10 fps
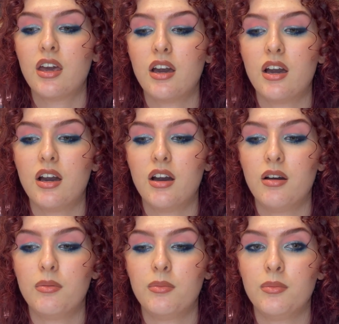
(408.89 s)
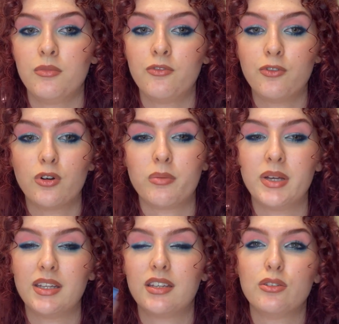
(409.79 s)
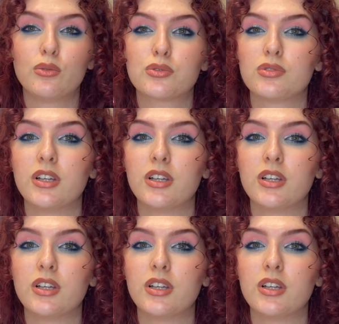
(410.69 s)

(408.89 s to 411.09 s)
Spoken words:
for my like neutral